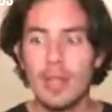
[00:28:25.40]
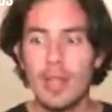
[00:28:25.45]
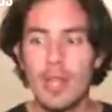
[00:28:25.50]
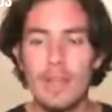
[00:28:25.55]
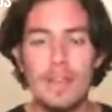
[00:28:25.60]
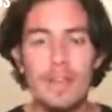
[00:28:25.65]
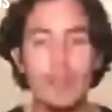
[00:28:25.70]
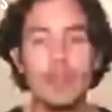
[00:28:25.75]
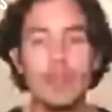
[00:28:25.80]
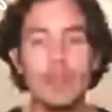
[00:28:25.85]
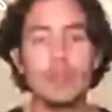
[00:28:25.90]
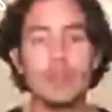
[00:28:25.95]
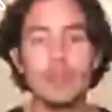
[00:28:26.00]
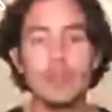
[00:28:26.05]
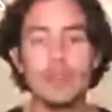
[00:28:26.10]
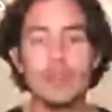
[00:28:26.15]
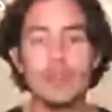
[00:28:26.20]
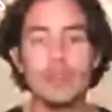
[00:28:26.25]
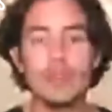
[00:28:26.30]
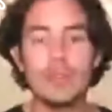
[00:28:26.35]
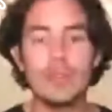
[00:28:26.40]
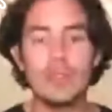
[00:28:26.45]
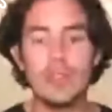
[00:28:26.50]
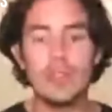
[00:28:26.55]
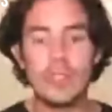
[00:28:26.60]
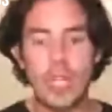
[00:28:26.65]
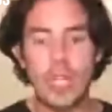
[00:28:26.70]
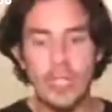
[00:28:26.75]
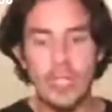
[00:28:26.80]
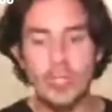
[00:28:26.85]
If you
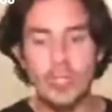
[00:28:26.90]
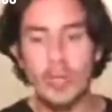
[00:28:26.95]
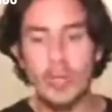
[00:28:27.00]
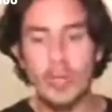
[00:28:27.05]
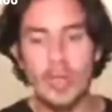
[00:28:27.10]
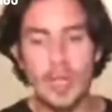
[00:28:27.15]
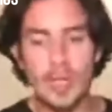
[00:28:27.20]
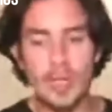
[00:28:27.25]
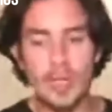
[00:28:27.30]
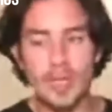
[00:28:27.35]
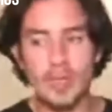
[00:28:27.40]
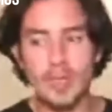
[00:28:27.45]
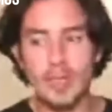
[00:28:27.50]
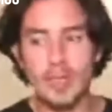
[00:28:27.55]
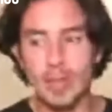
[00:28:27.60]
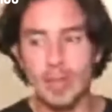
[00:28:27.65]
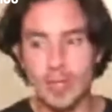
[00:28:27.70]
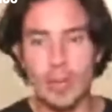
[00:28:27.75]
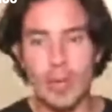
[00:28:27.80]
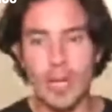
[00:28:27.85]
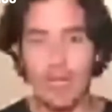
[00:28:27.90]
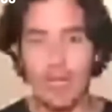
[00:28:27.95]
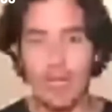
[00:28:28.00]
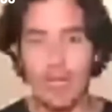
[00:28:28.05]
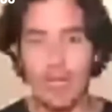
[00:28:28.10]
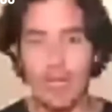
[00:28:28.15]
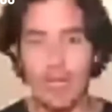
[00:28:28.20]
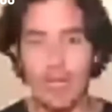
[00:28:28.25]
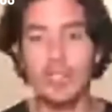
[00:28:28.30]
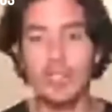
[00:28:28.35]
change within, is the only way
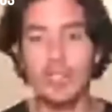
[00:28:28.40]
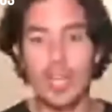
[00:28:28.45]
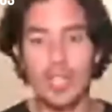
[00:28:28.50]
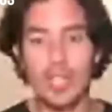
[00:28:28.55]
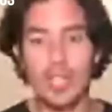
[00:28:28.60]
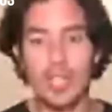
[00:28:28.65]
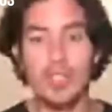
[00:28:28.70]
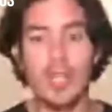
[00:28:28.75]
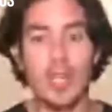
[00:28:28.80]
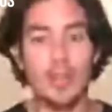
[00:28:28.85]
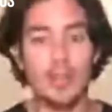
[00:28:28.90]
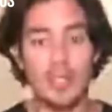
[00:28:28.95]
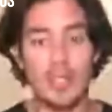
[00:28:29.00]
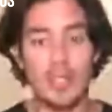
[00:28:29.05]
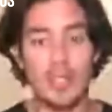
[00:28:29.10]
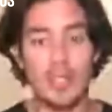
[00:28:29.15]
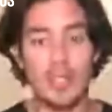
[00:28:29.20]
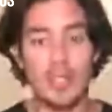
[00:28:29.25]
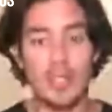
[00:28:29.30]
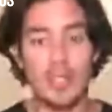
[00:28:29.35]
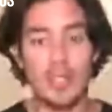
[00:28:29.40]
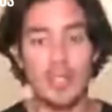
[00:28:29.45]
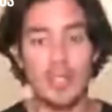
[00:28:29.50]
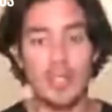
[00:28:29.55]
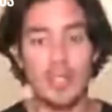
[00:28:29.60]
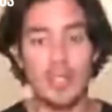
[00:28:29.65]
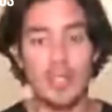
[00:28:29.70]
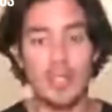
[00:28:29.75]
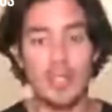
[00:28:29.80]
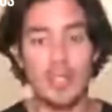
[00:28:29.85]
you can change the outside.
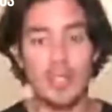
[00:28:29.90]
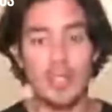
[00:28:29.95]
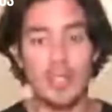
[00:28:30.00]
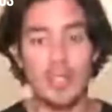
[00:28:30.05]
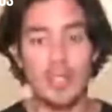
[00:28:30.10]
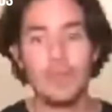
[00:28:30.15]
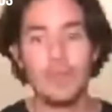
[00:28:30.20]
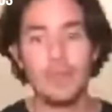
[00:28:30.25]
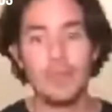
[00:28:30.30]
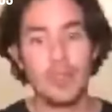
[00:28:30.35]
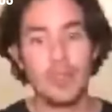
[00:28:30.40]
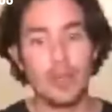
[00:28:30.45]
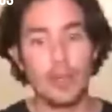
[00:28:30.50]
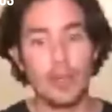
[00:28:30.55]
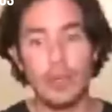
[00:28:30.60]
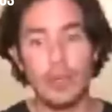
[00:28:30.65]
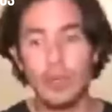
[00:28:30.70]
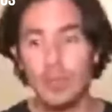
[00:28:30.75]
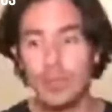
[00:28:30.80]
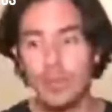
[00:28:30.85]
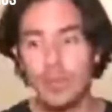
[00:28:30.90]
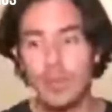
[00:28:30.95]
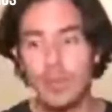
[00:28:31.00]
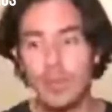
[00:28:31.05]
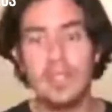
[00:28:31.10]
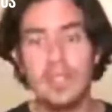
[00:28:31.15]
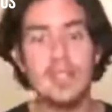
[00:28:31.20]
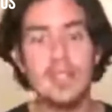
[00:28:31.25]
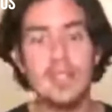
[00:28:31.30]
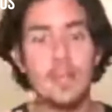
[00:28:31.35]
So
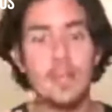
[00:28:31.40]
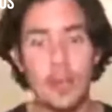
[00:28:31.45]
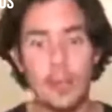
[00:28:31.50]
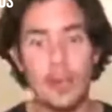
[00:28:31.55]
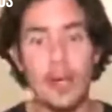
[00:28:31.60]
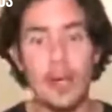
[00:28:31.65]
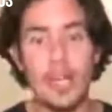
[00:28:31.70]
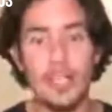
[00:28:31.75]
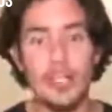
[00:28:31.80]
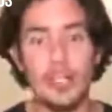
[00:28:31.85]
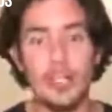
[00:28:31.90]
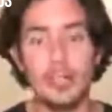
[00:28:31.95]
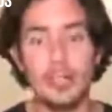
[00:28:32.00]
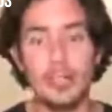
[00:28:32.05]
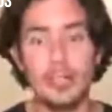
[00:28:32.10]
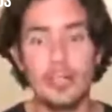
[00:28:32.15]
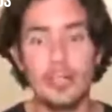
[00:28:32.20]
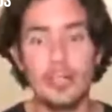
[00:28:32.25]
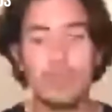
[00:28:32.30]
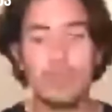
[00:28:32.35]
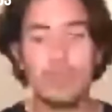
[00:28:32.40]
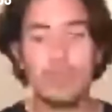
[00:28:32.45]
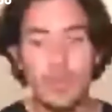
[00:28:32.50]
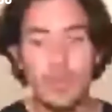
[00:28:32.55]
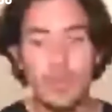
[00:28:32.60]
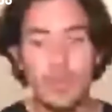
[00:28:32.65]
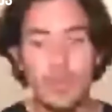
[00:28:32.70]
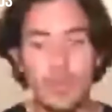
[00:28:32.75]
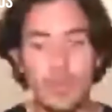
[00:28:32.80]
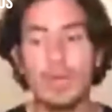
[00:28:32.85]
this is the preparation to
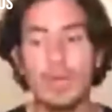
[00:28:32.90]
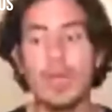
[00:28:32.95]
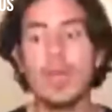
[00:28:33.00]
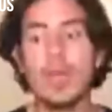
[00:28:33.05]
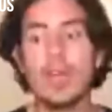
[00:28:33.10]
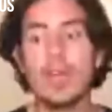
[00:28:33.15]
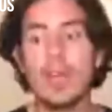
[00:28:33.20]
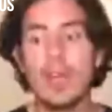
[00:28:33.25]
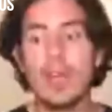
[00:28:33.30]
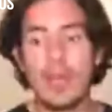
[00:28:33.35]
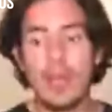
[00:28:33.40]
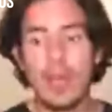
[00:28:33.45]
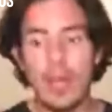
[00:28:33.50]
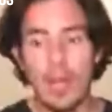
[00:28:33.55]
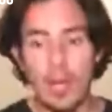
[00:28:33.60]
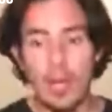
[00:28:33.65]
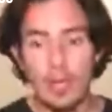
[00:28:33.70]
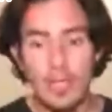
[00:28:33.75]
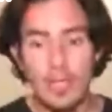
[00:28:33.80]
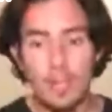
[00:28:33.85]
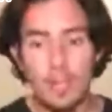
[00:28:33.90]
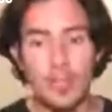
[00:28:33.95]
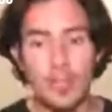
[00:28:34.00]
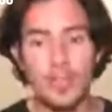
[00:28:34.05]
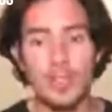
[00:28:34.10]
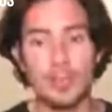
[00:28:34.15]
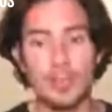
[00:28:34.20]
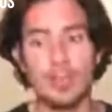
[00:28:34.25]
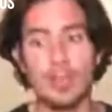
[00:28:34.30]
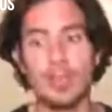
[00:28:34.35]
become a
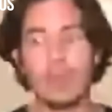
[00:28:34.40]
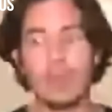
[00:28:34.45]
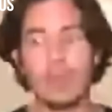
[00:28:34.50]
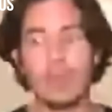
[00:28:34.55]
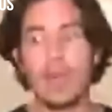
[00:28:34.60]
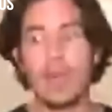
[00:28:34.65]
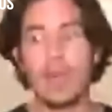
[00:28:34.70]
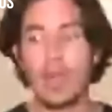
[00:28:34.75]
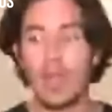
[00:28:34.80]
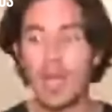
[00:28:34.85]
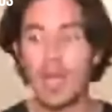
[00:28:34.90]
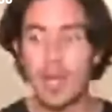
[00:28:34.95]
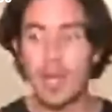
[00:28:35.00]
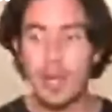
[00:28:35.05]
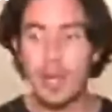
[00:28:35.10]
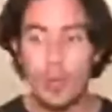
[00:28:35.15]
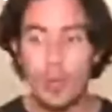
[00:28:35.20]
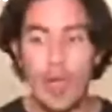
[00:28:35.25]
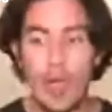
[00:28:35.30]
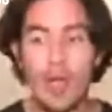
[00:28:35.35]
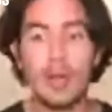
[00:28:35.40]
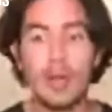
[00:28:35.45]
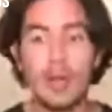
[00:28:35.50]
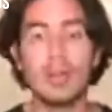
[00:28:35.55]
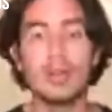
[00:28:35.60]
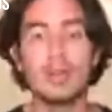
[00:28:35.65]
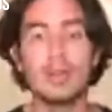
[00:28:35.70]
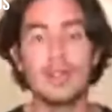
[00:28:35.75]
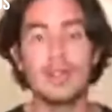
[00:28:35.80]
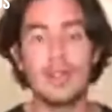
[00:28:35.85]
responsible and
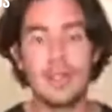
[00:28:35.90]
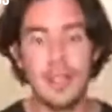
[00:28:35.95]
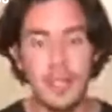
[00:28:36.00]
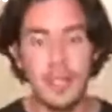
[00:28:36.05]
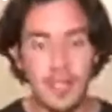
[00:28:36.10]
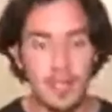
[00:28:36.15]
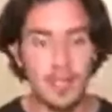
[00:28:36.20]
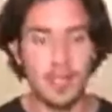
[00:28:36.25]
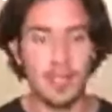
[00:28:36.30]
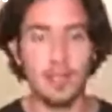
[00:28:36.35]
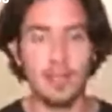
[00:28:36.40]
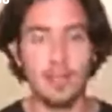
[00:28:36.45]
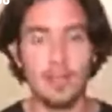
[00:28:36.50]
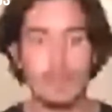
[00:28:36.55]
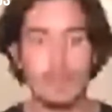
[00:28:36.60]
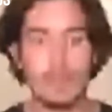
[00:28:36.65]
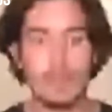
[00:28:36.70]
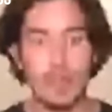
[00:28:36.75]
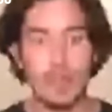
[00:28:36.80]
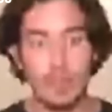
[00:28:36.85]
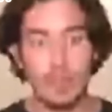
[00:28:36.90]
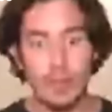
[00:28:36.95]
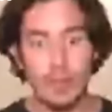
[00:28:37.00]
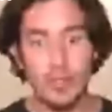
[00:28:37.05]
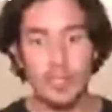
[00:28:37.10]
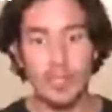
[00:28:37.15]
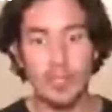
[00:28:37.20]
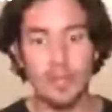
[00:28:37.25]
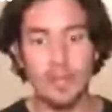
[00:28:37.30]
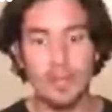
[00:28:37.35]
aware citizen for the
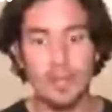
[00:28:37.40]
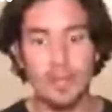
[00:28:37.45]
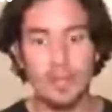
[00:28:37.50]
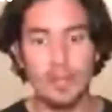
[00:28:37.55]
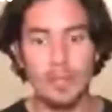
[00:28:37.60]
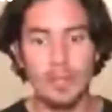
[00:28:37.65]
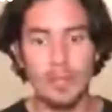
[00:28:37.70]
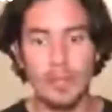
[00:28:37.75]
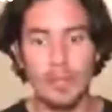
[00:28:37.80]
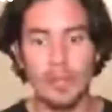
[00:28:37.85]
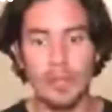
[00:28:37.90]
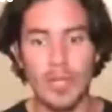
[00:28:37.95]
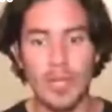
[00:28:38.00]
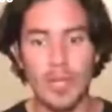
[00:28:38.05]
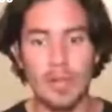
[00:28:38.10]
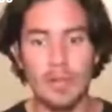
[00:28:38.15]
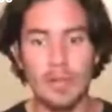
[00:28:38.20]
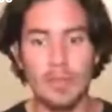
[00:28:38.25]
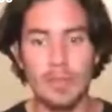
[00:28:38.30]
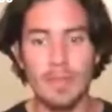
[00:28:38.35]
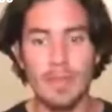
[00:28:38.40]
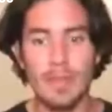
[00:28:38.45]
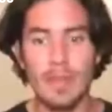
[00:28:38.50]
future. Okay?